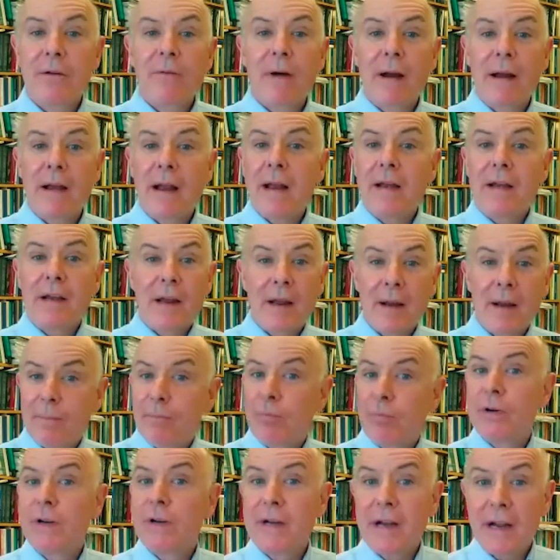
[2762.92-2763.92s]
And you're right. And
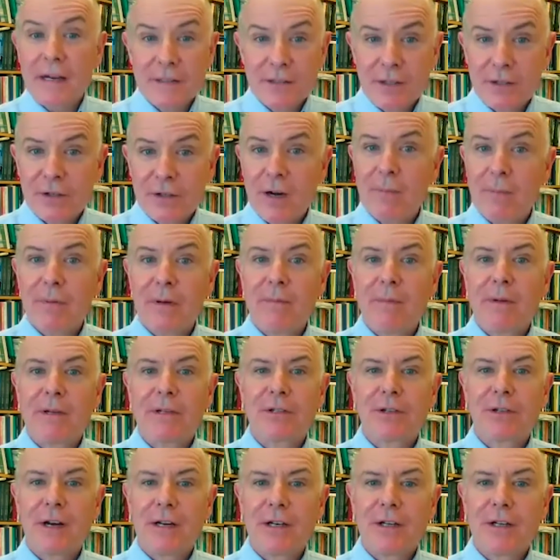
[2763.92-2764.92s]
it predates the Trump
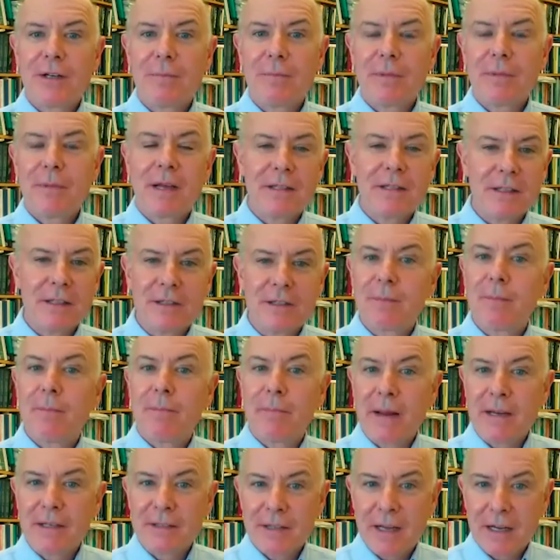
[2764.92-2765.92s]
administration because it's
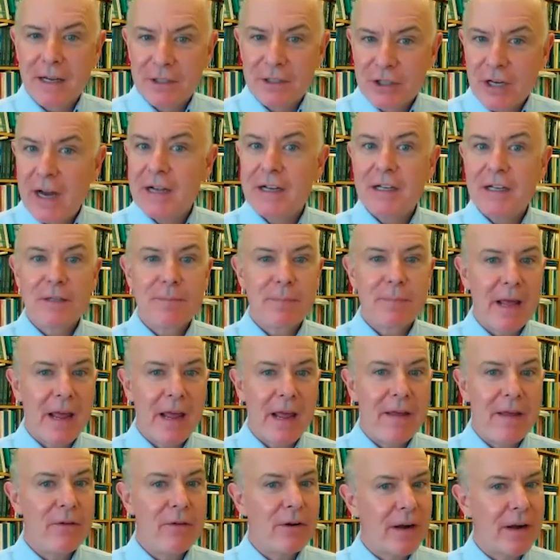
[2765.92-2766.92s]
based on Chinese
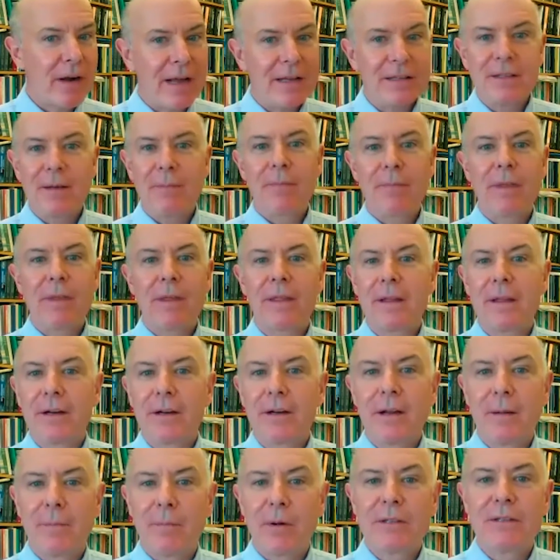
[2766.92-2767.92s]
behavior, not something that
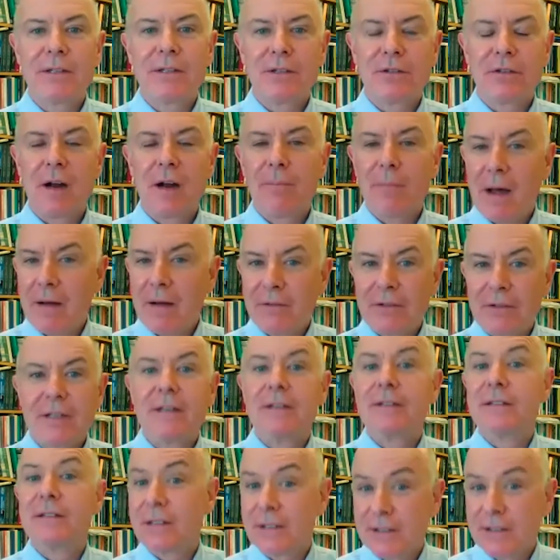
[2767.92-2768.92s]
President Trump obviously
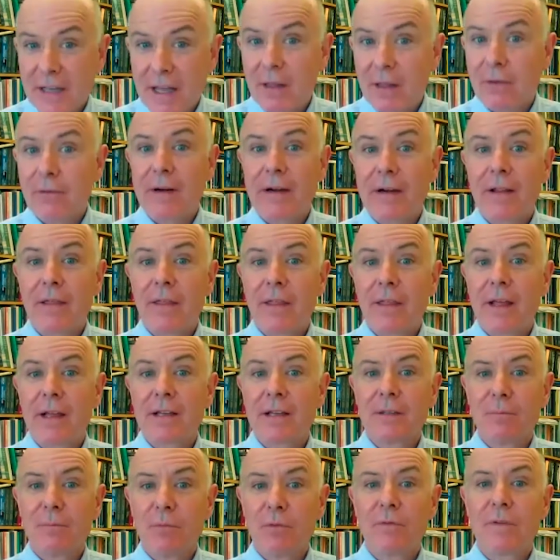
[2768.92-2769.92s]
he's accelerated
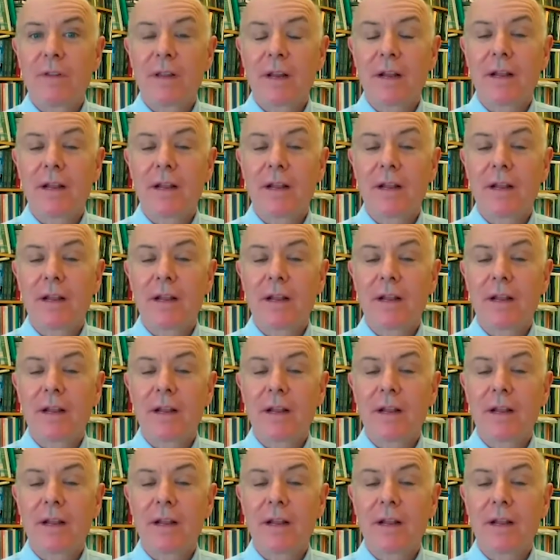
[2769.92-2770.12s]
things and moved